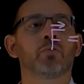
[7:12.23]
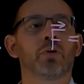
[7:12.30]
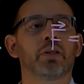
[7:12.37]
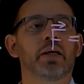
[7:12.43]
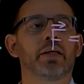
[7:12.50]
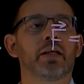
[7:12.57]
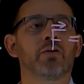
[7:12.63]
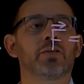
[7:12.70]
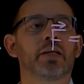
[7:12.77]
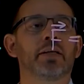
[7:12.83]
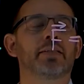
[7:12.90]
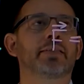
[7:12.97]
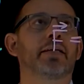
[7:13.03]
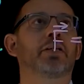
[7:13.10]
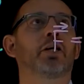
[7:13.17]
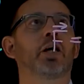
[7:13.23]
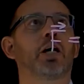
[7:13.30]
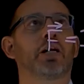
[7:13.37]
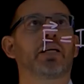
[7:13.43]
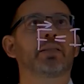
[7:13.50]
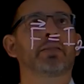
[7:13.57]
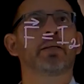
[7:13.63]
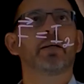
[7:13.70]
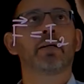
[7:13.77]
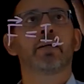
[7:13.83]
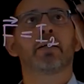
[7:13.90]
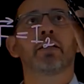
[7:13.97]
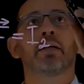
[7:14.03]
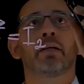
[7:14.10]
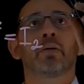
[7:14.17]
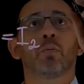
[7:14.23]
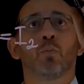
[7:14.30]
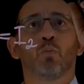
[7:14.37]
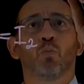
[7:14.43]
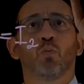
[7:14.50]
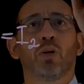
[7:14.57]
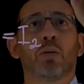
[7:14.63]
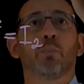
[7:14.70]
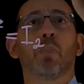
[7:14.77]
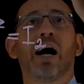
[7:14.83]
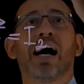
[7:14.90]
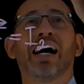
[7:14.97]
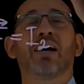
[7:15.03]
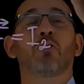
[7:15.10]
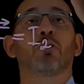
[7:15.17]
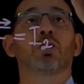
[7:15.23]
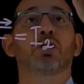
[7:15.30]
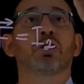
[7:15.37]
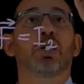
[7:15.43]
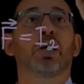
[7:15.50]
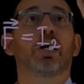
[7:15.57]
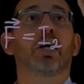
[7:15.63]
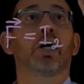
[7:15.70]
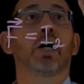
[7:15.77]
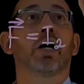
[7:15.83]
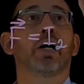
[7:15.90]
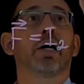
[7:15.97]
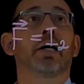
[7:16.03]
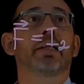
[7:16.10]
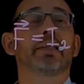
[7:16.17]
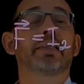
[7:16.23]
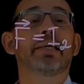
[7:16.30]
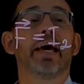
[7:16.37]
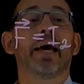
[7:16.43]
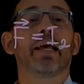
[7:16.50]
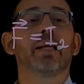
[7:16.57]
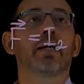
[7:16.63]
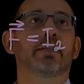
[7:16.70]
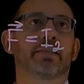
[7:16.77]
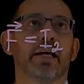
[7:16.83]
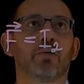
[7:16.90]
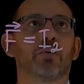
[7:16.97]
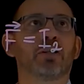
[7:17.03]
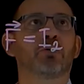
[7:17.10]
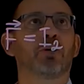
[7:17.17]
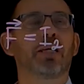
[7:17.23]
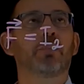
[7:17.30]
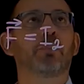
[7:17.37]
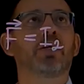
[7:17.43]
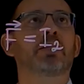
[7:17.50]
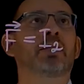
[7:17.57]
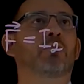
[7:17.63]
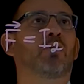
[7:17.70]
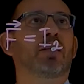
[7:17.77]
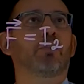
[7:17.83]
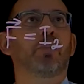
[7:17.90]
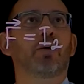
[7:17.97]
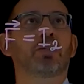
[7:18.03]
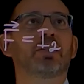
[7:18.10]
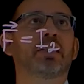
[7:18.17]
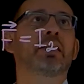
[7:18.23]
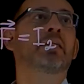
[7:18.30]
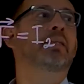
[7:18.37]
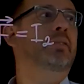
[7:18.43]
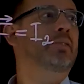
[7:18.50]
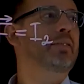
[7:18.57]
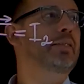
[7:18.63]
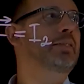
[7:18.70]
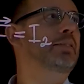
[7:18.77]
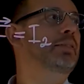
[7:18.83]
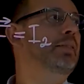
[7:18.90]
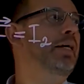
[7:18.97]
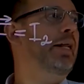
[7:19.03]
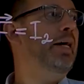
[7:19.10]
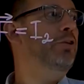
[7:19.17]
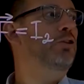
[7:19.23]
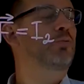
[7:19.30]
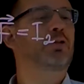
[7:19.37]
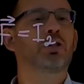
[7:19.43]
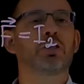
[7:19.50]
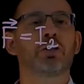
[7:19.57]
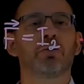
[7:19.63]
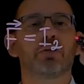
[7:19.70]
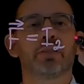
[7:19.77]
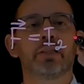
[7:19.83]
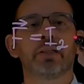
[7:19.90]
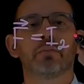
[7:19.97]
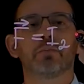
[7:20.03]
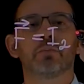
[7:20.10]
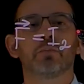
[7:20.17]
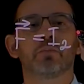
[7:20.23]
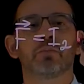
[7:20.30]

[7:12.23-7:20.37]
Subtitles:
We take it outside, steady current. What about DL? DL, we need to keep it. What about T? T is the direction, which is UZ.